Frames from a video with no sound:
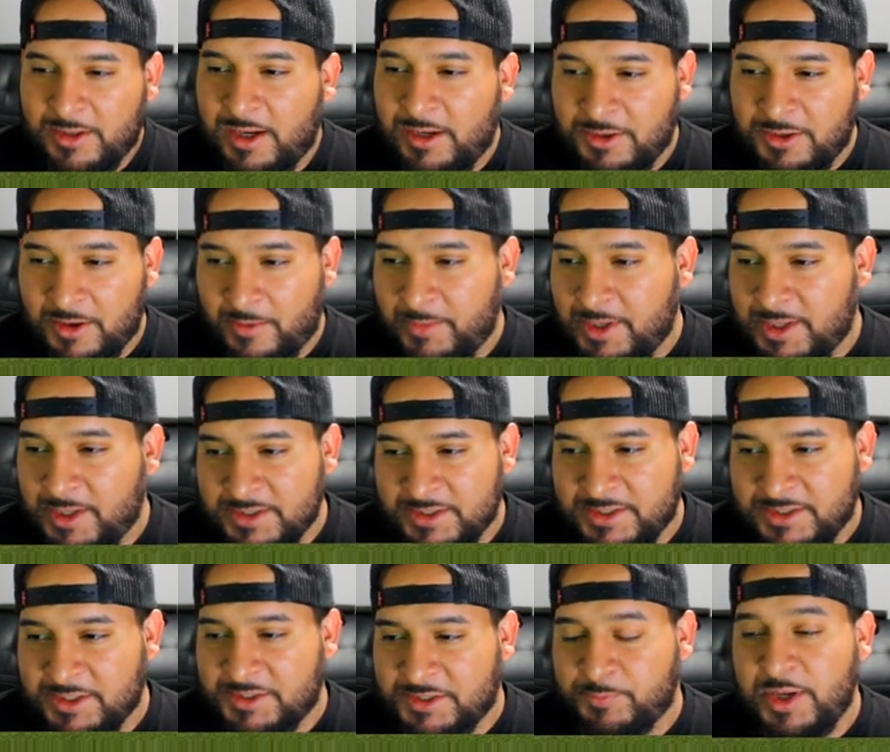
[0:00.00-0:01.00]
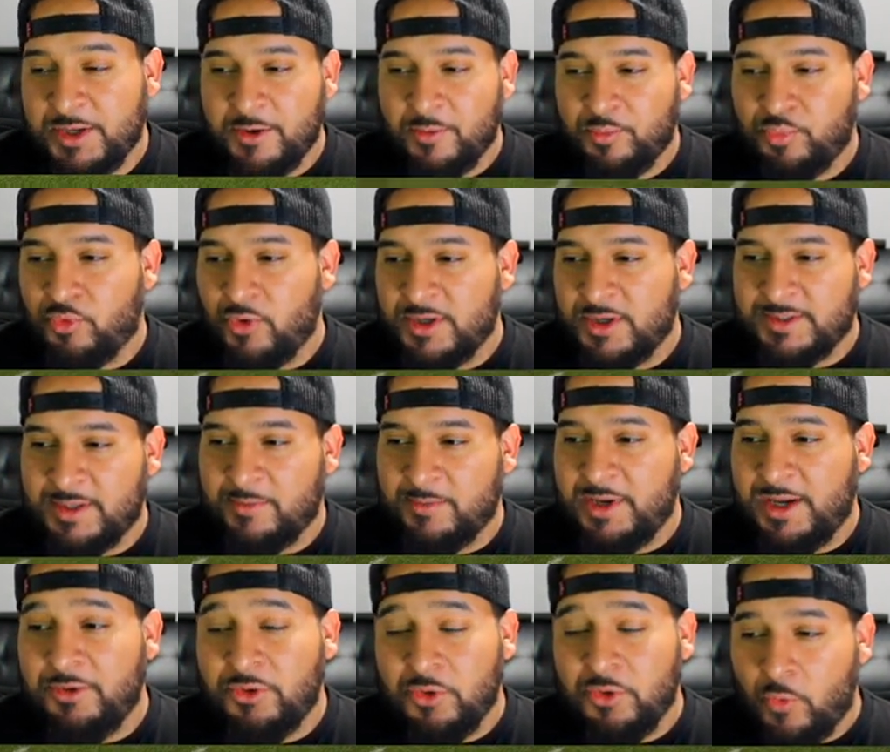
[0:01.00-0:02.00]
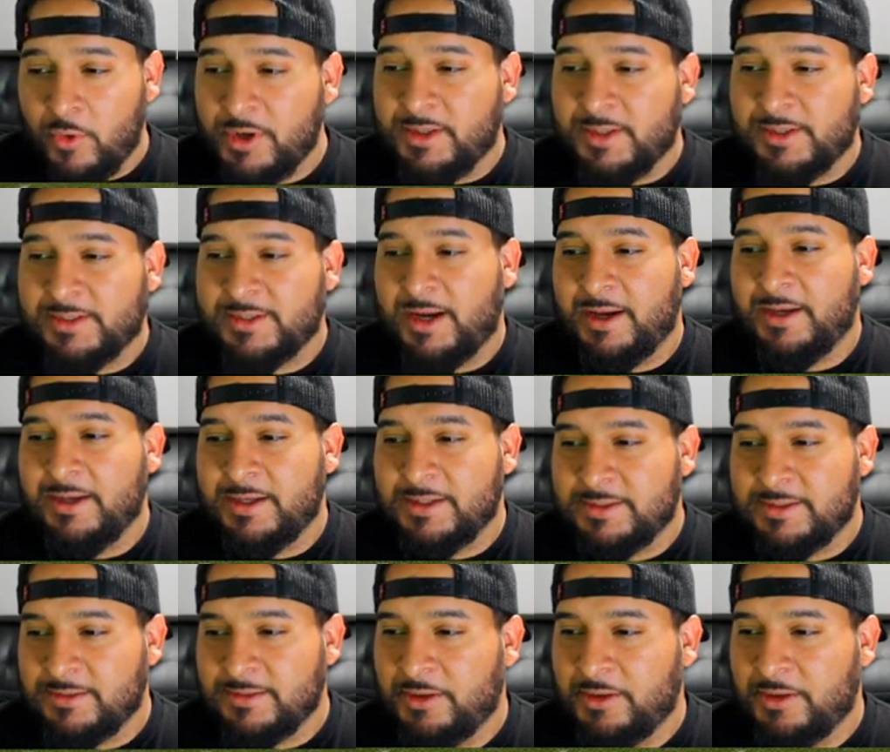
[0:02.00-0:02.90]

I mean, it's just pick your poison. Either one of the tight ends.